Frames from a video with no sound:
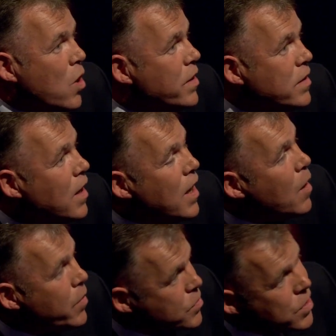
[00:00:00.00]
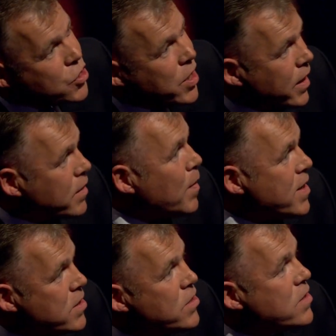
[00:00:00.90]
1 and we used to check
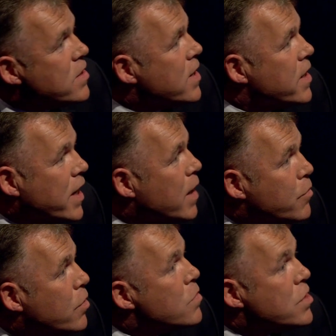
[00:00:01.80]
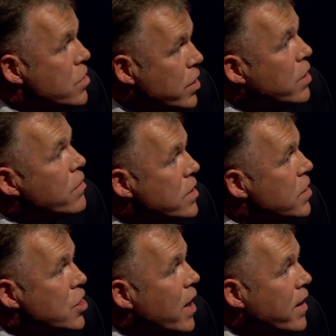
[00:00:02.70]
passengers as they came through. It was a security
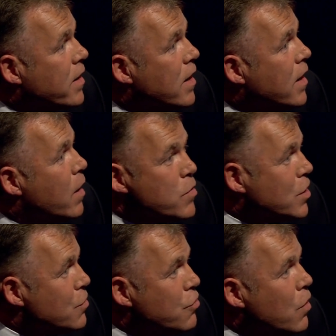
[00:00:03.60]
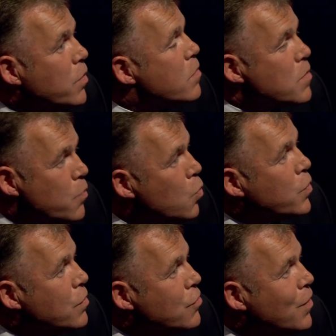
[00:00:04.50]
check. It was a control. It was a border
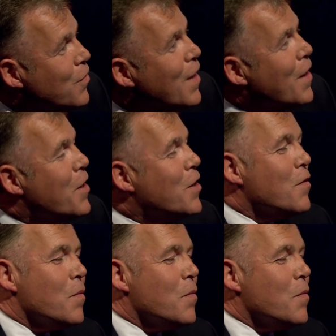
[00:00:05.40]
control. You know,